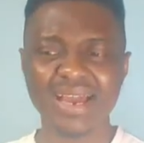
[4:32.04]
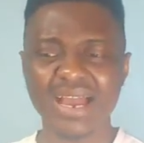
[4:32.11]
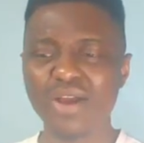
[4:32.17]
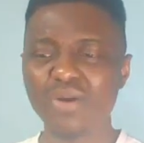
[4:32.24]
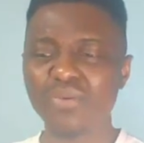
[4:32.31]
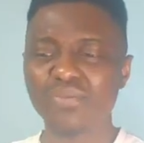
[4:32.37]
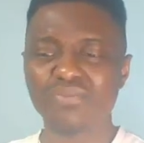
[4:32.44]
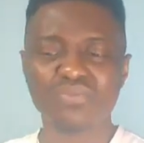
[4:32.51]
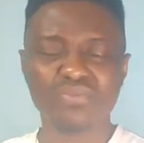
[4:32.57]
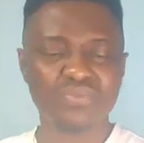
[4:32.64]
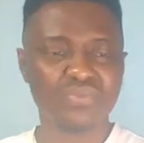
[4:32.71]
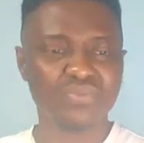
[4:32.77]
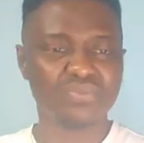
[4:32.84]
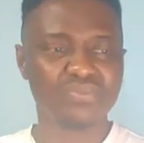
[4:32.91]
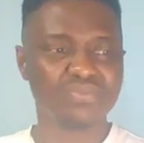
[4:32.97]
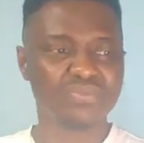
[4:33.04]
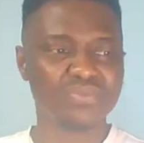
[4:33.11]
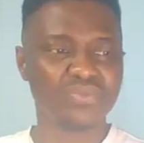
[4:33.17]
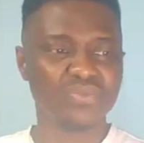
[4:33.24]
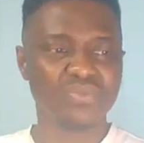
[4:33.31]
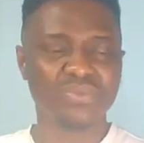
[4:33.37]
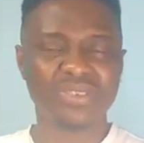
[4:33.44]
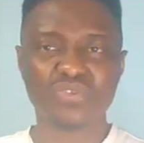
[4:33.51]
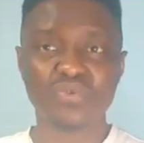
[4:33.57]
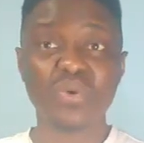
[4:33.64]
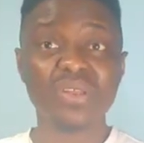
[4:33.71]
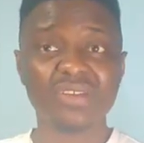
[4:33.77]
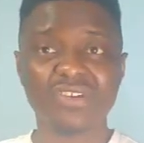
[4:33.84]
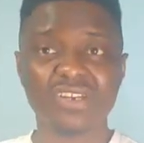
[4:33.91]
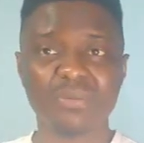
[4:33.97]
how the
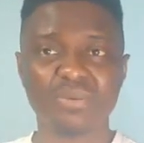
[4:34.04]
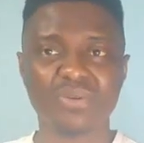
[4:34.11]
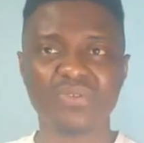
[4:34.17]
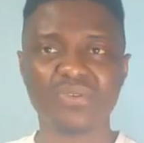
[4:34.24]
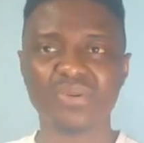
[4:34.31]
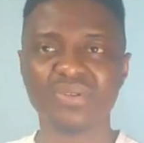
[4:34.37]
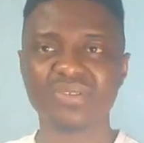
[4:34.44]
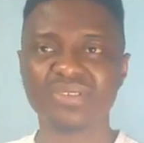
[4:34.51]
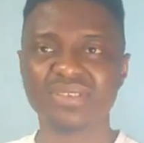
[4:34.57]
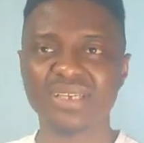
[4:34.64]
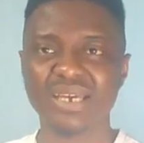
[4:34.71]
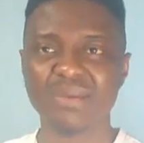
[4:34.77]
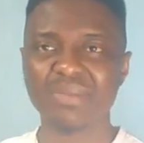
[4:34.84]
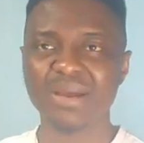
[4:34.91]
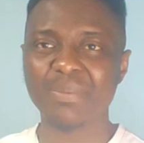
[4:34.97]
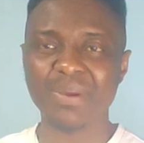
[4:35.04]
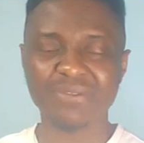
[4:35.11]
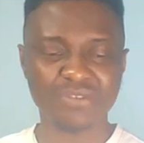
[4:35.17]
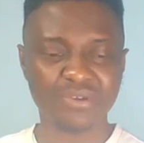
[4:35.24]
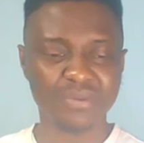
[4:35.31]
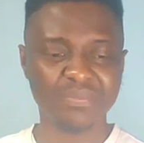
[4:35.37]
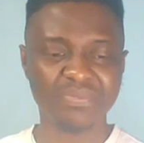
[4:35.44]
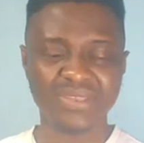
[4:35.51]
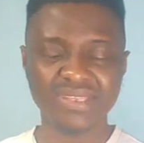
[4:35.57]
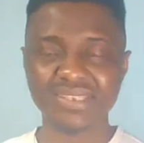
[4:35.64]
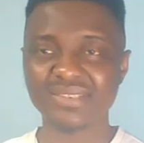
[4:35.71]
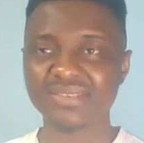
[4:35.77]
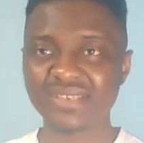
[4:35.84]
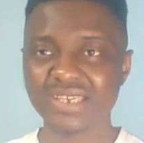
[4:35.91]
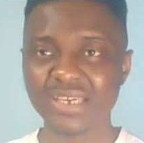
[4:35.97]
squad available, of course, apart from
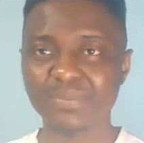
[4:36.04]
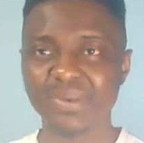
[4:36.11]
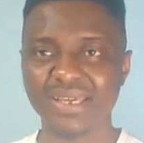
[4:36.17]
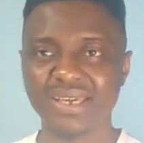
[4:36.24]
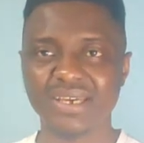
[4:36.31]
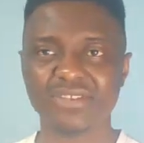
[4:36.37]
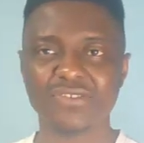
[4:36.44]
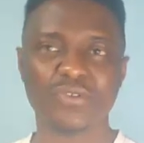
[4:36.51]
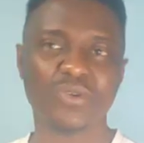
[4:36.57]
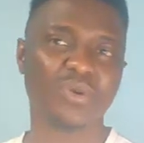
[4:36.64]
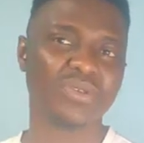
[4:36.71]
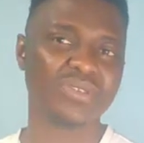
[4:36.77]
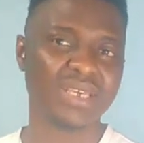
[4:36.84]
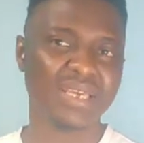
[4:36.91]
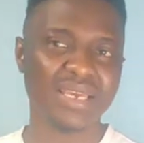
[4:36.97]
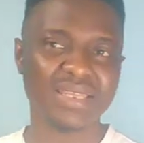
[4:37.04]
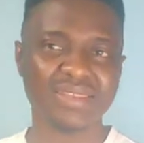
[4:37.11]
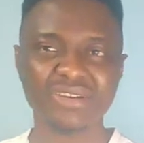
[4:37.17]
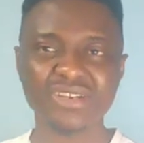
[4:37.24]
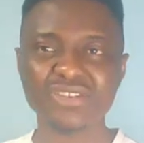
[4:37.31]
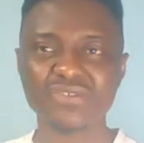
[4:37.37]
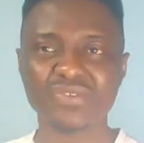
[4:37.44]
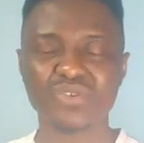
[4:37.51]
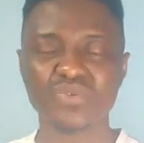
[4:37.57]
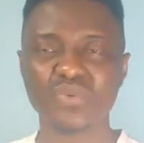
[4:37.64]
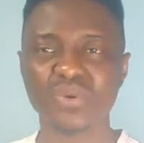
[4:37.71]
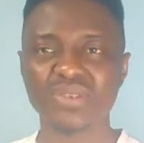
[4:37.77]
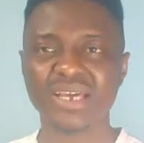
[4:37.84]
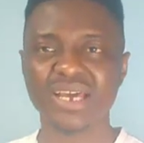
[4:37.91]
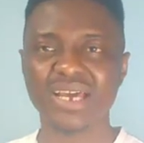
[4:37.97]
these key players, of course, the rest of the
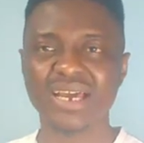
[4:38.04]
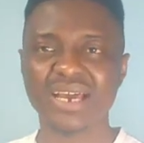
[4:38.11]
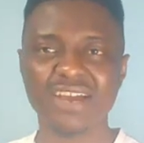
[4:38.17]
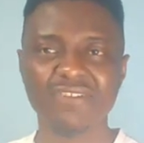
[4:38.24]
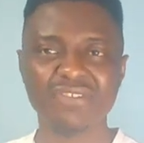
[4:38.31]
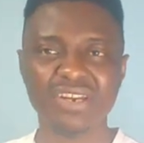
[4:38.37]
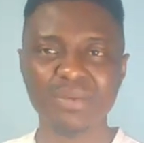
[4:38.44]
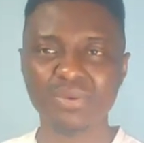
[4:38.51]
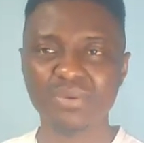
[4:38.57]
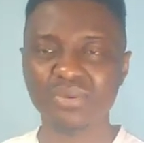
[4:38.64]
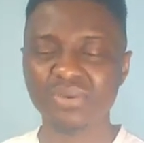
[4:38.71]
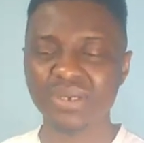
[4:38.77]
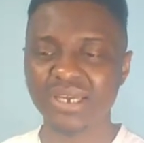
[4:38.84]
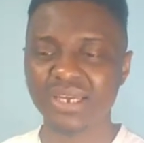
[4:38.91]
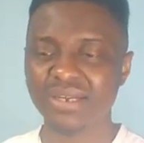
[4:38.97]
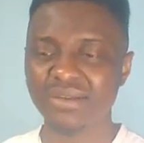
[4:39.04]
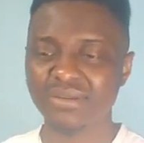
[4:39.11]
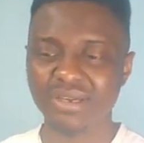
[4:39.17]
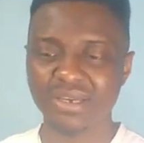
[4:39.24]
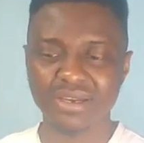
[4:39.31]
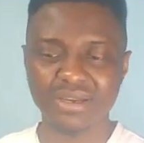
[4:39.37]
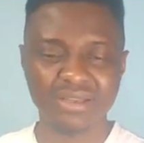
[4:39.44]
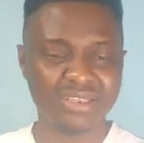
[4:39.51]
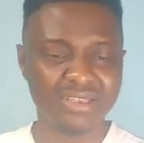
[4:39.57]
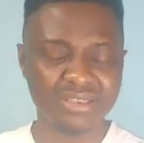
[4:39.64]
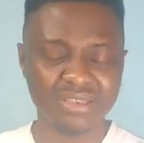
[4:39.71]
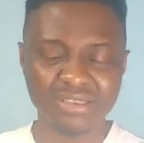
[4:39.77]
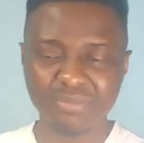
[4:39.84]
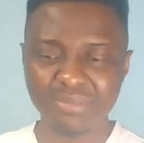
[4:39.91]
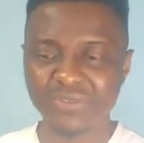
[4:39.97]
squads are available. And
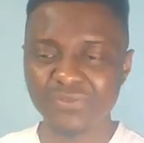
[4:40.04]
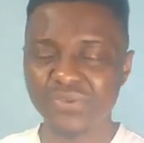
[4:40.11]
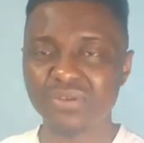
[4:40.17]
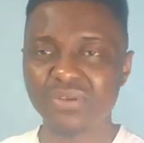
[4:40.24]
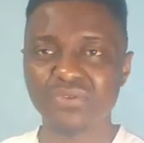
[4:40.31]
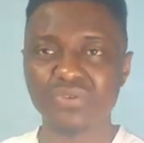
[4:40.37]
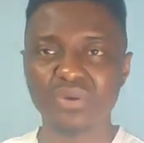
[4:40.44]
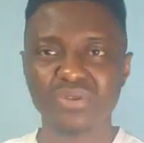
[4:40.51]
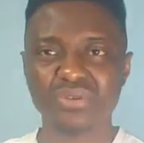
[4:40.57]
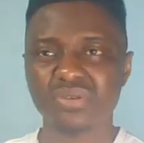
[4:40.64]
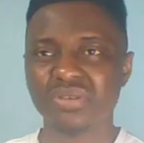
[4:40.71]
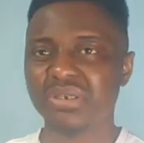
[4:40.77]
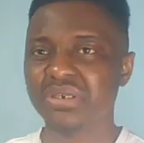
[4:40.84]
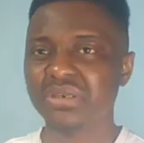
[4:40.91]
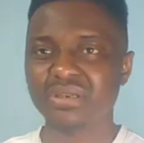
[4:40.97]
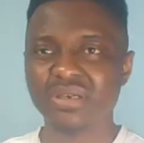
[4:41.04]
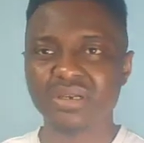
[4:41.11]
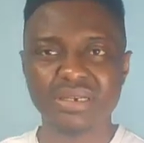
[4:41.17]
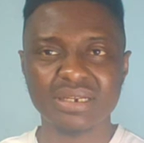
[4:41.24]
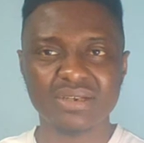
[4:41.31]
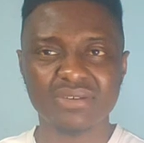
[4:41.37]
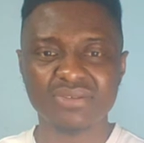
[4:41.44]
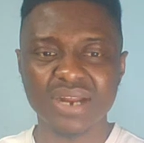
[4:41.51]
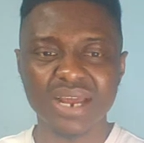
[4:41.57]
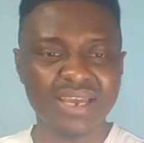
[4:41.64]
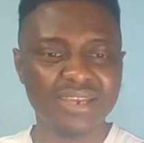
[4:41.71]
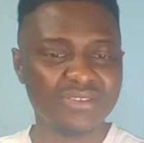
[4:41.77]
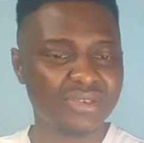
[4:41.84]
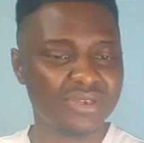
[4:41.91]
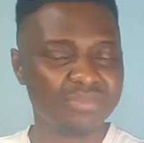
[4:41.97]
the midfield, of course, Declan
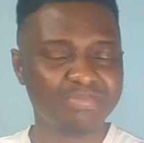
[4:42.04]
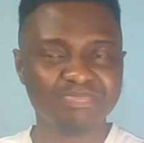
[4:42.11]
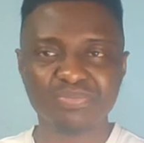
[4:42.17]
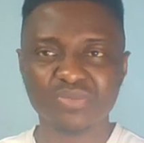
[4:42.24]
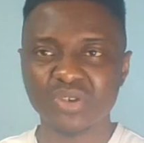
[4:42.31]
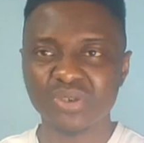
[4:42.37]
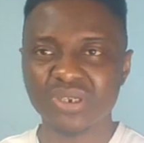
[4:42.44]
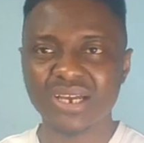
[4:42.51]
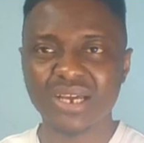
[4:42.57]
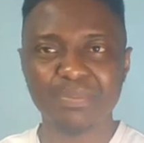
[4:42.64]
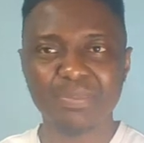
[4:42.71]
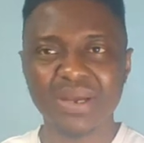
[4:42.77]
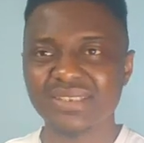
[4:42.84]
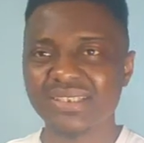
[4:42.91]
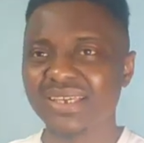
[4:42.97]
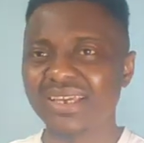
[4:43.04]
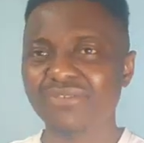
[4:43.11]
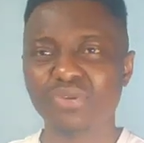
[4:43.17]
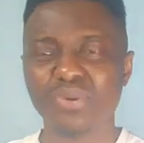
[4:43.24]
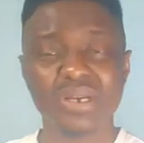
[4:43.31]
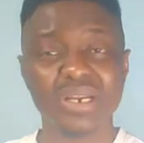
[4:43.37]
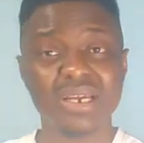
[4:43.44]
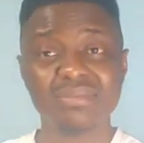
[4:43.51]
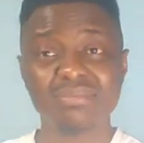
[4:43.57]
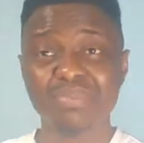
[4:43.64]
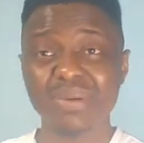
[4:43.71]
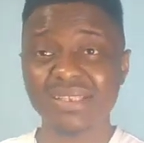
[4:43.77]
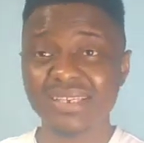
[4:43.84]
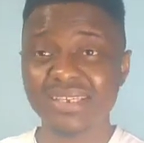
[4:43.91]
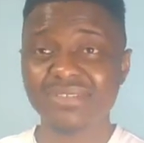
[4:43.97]
Rice, Odegaard, Partey, everyone.
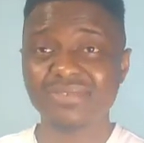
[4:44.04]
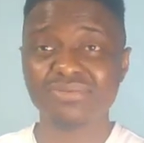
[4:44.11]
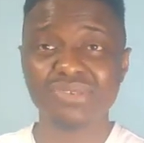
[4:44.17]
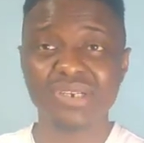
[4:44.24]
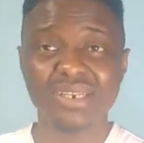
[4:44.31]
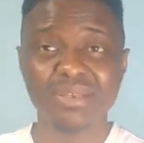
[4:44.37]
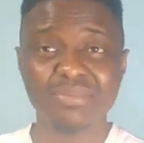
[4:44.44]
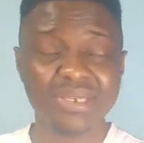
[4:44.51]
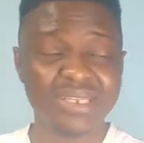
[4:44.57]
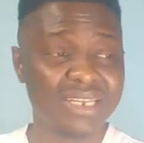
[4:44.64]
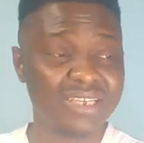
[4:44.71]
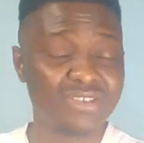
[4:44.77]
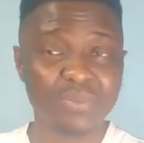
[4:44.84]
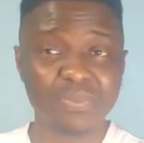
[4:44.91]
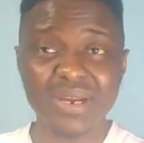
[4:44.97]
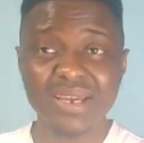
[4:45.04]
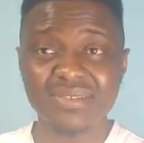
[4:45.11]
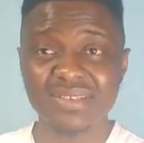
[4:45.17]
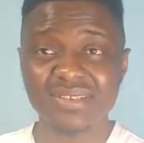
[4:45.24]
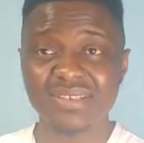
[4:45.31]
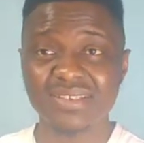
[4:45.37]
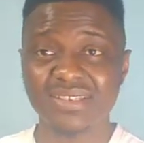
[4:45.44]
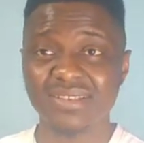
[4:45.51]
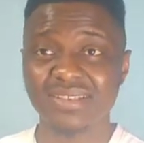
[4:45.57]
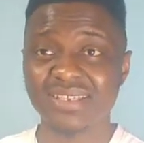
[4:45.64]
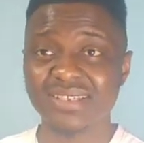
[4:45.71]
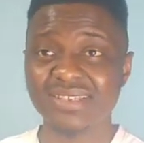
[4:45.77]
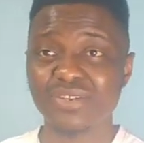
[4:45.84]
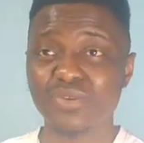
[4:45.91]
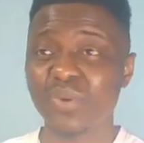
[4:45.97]
And Partey is really being a surprise this season.
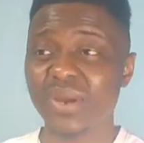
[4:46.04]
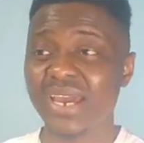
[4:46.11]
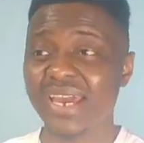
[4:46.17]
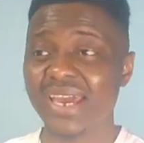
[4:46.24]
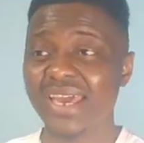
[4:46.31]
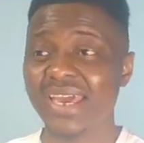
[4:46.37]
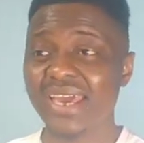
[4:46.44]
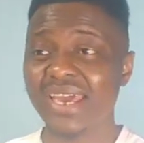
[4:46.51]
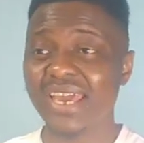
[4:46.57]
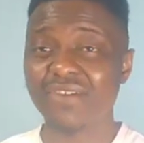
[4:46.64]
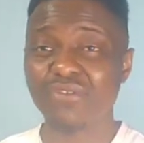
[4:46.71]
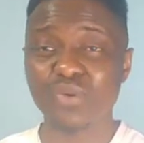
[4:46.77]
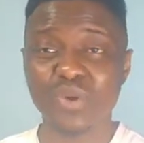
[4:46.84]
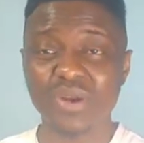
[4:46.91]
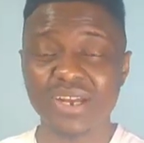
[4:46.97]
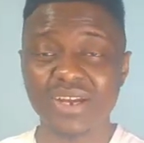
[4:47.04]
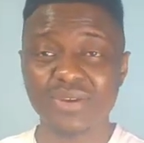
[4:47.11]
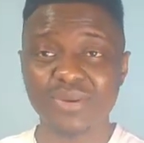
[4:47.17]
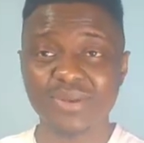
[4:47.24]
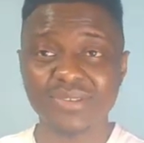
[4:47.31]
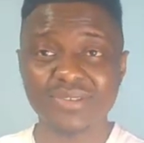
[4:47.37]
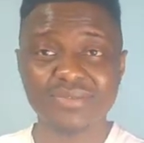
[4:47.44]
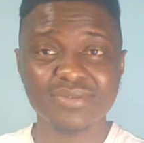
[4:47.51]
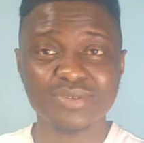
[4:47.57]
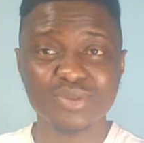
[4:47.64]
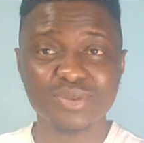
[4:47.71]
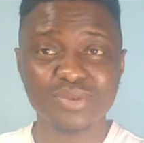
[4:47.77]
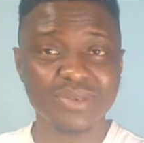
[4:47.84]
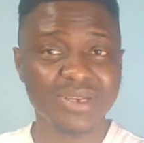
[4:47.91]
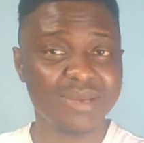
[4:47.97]
A season where everyone are going
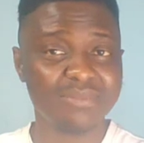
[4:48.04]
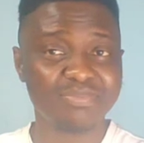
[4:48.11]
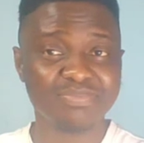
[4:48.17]
to